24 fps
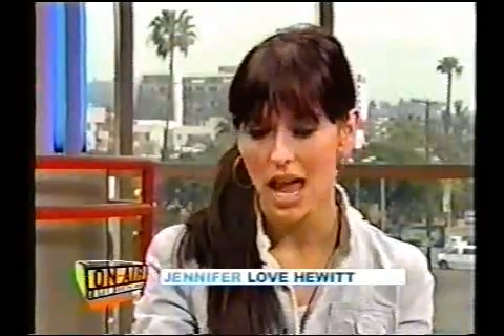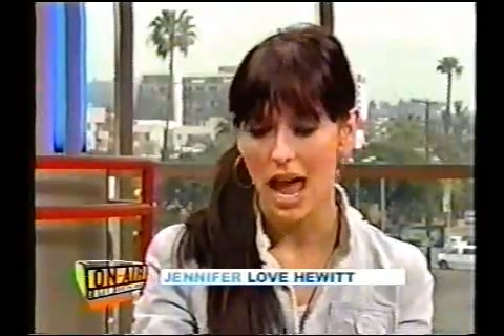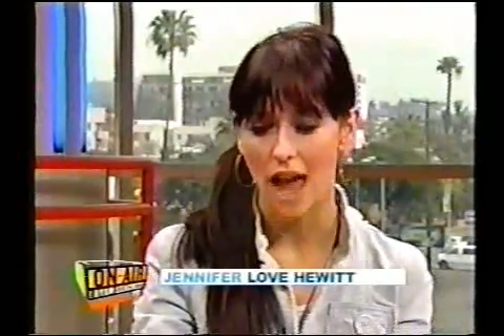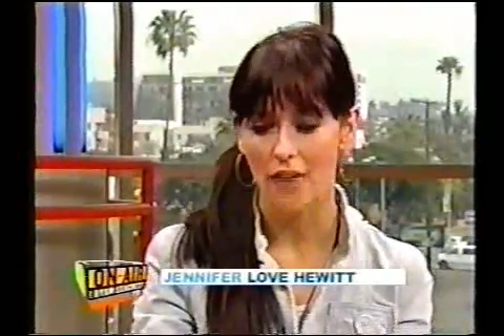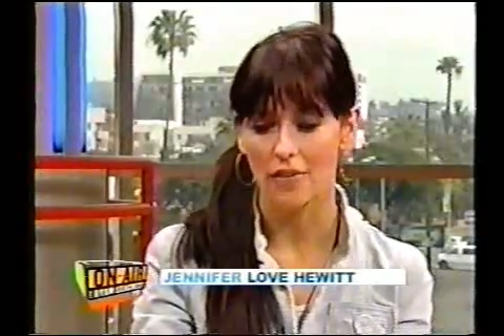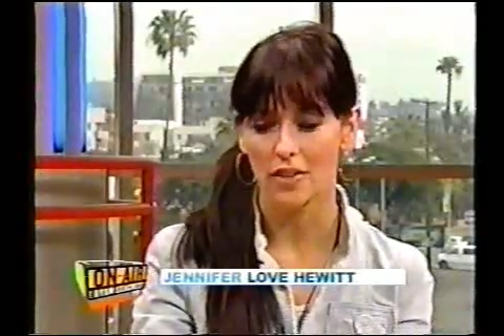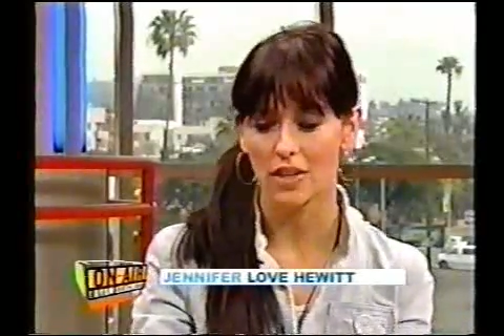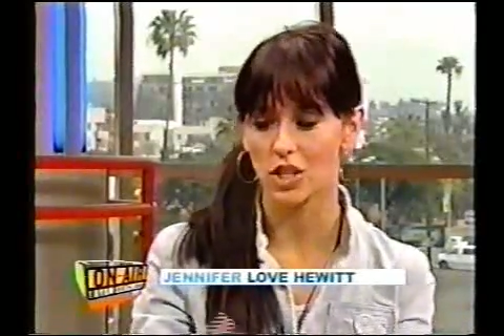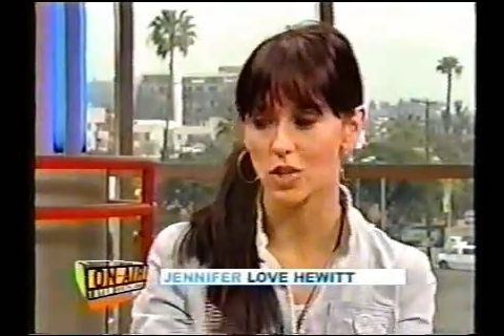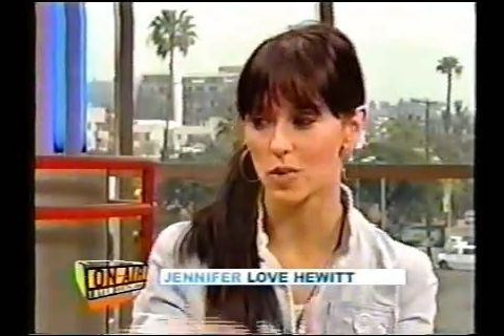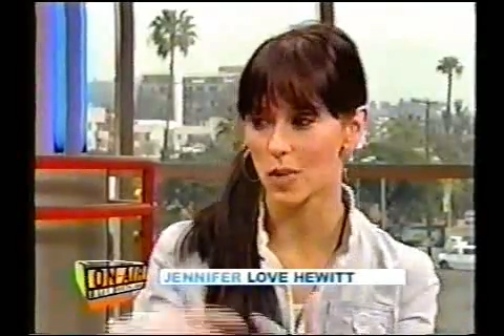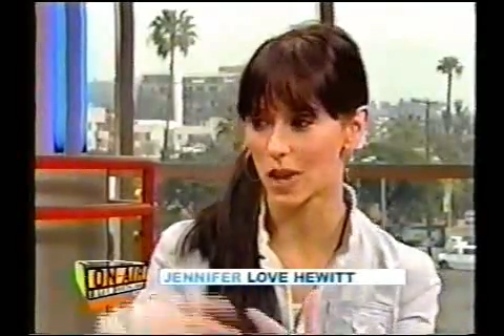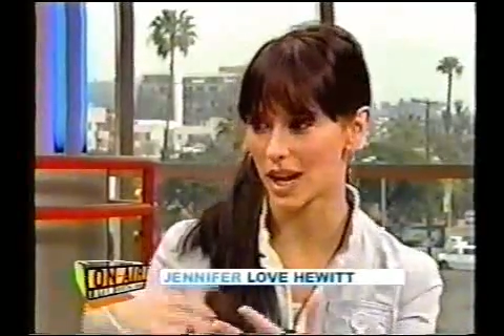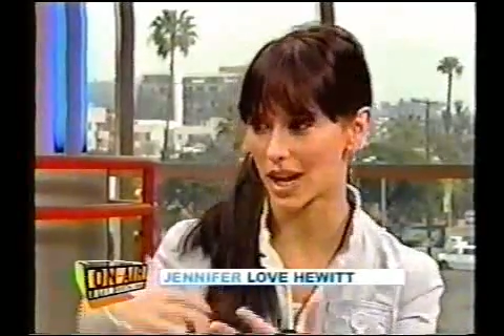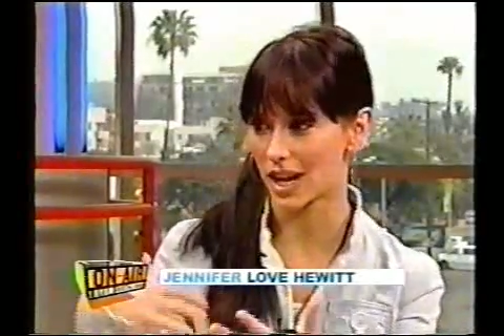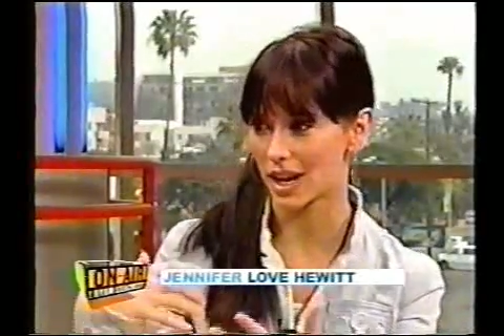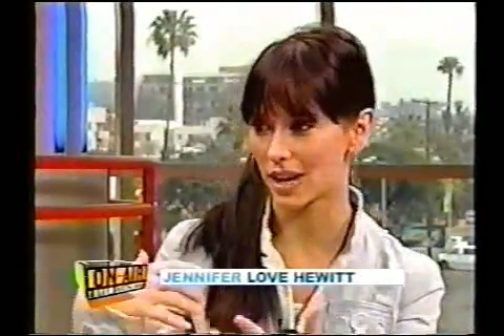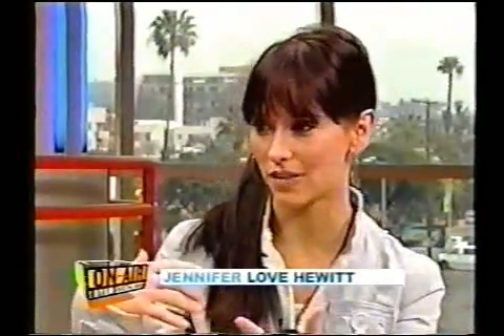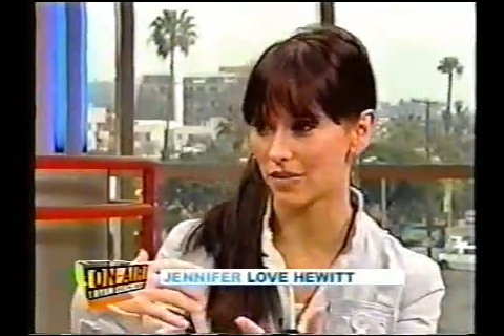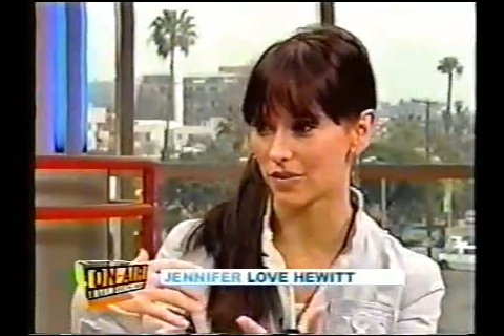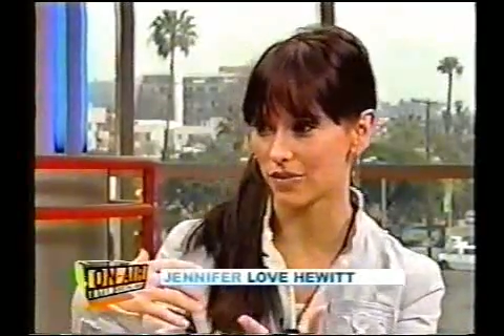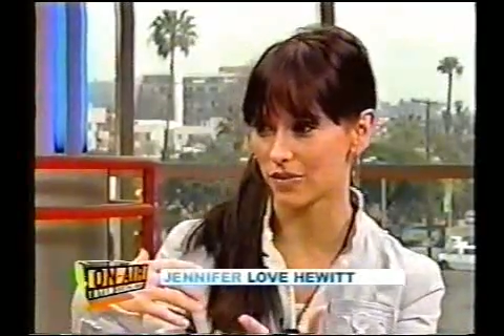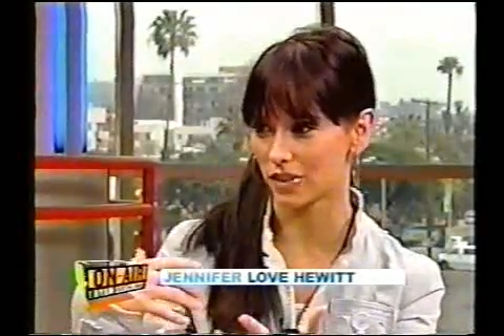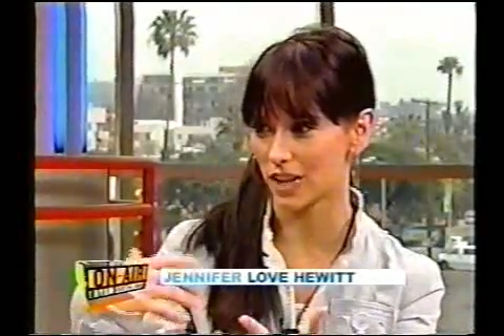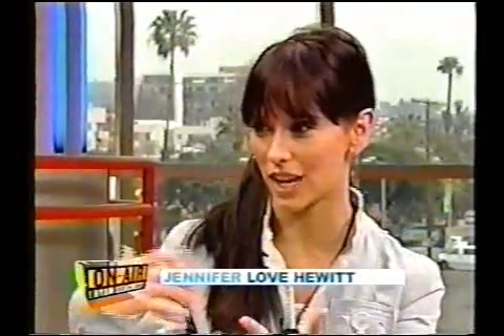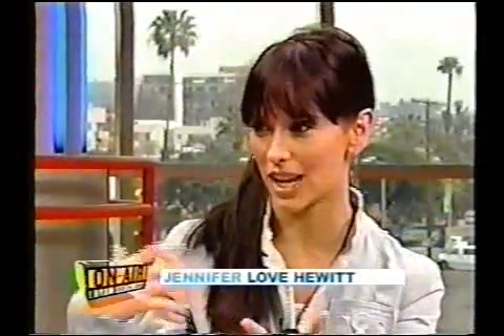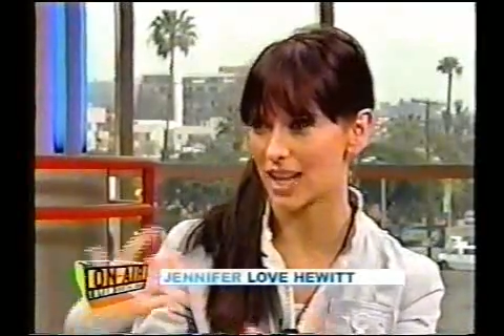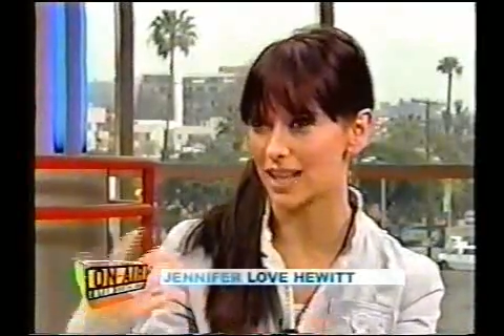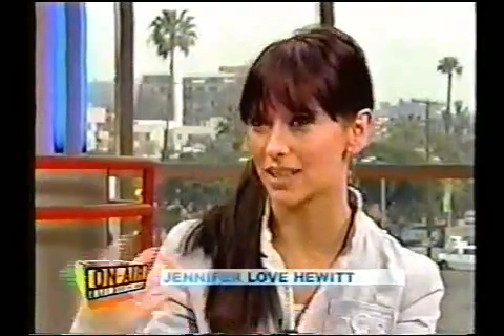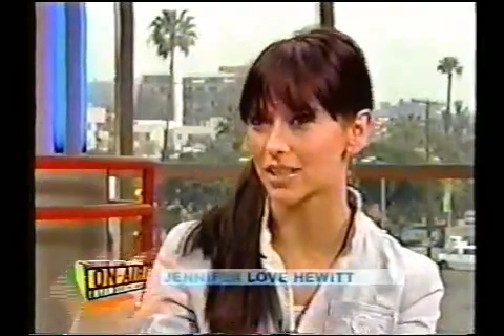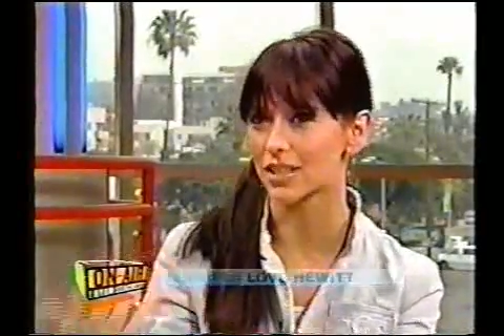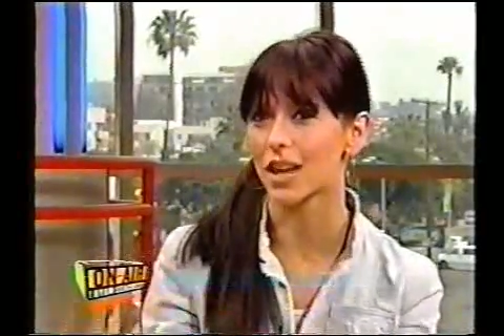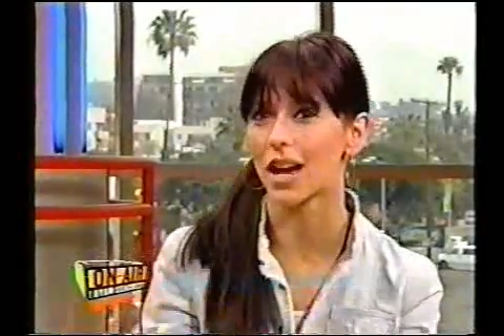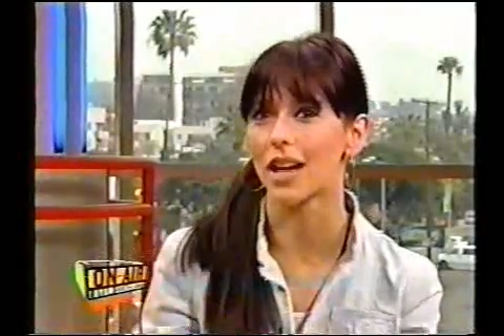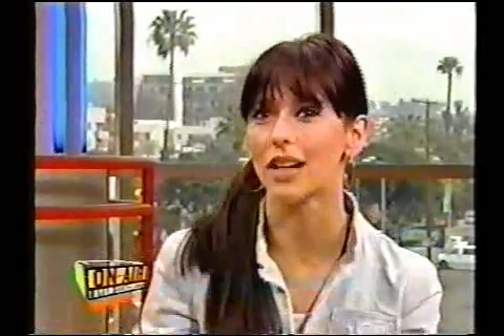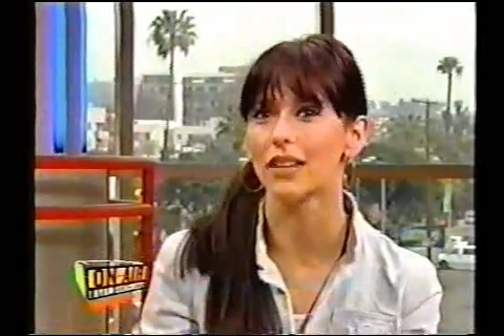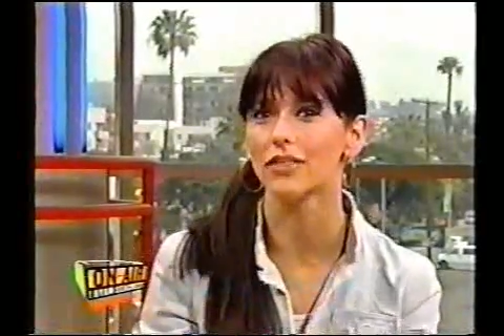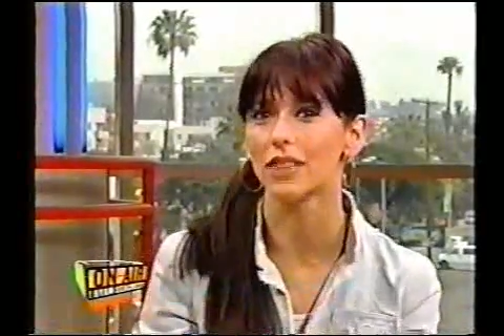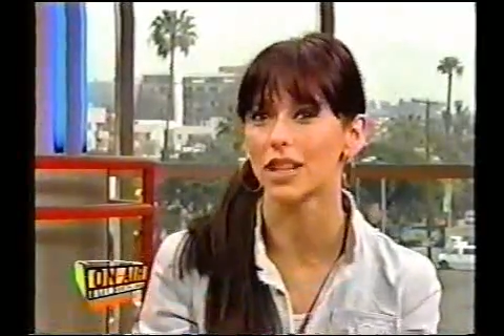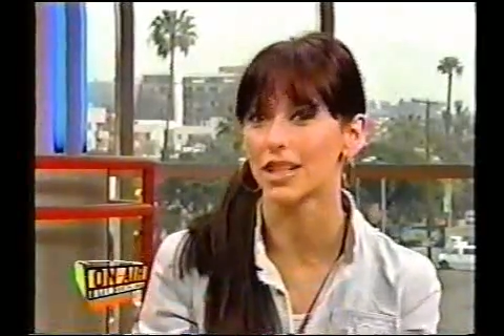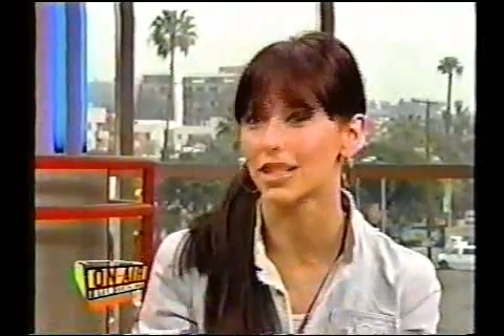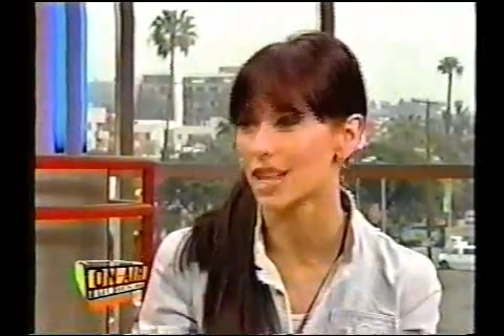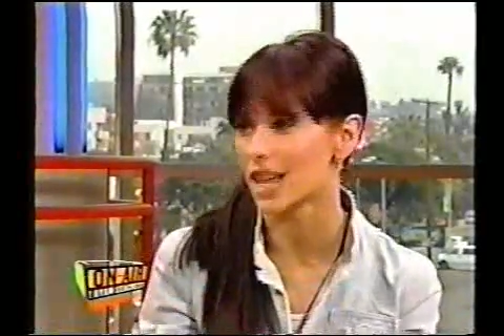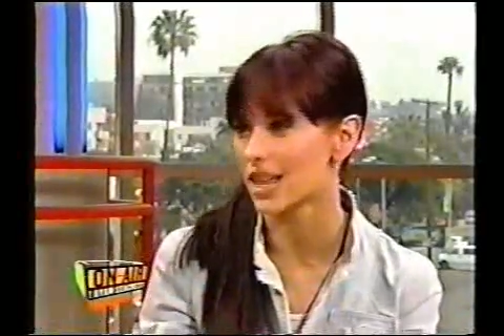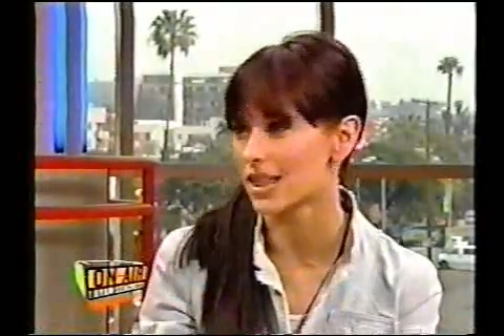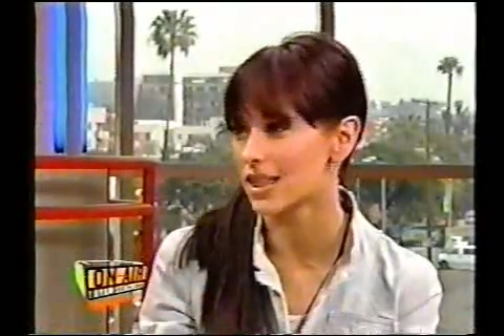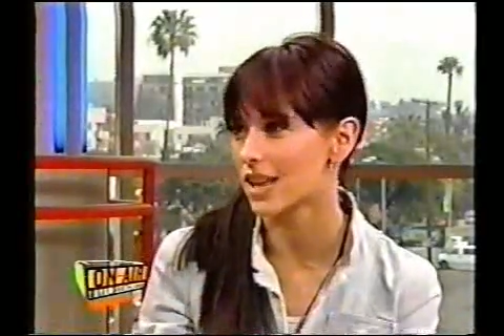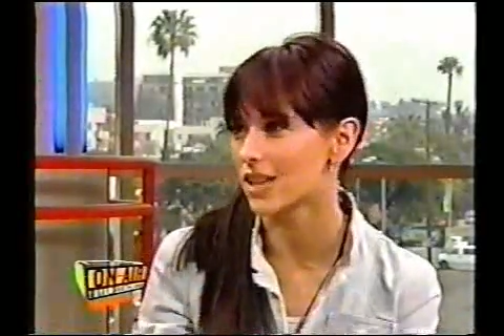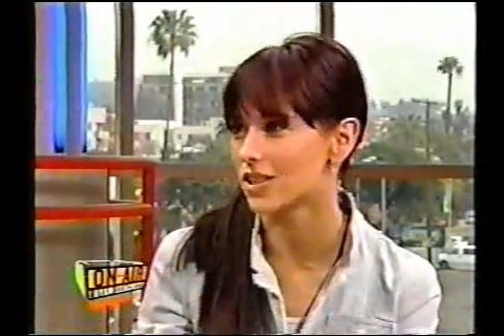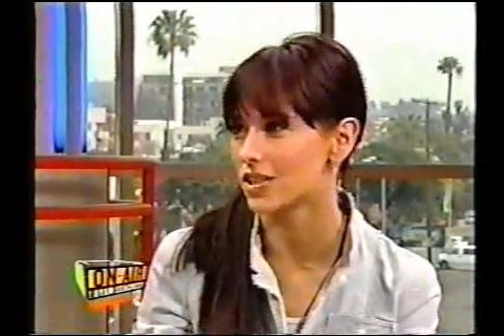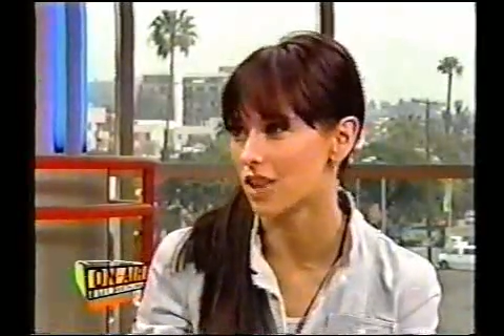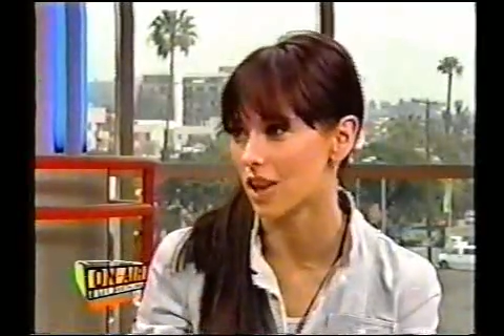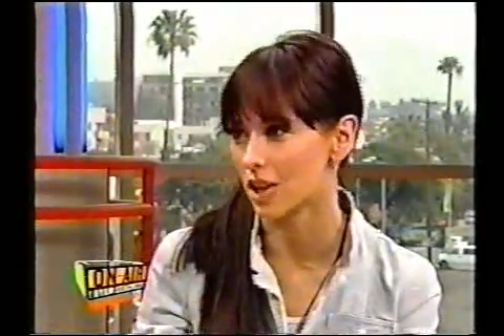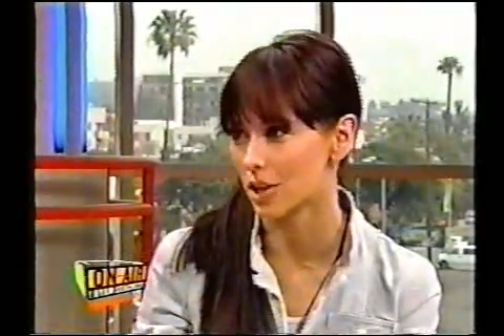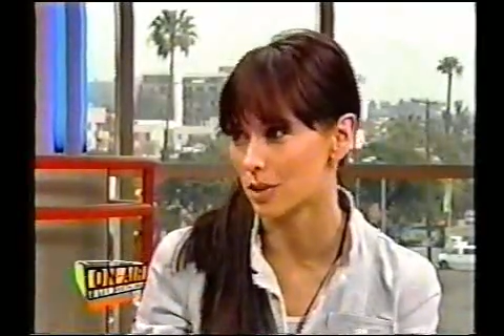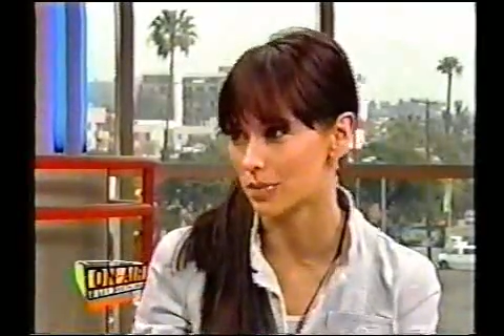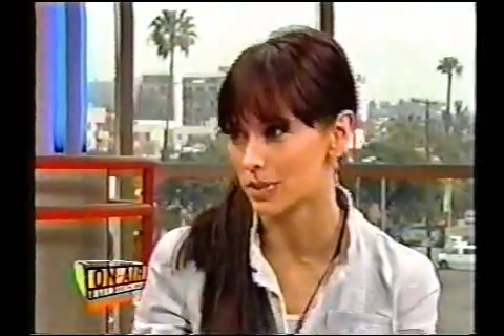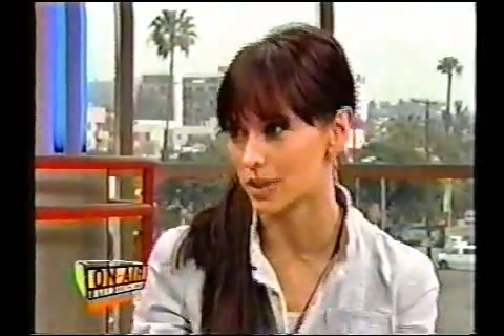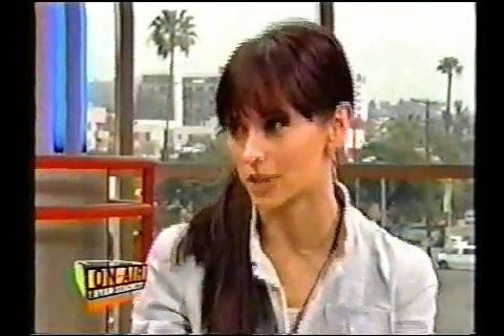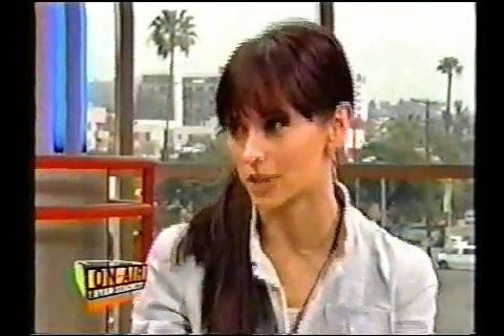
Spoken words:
and then you have like it's kind of like $10,000